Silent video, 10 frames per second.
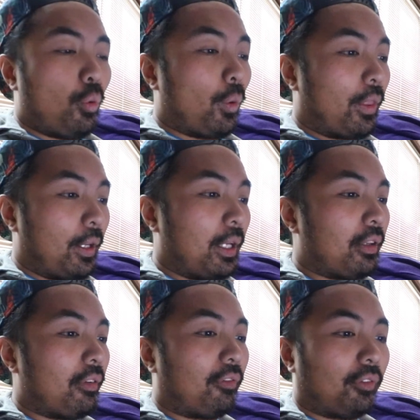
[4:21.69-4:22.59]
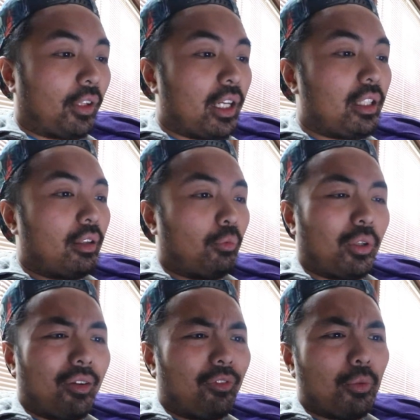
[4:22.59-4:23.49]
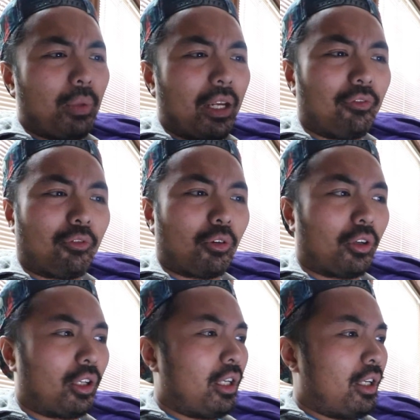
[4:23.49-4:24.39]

within the flight, whatever you paid for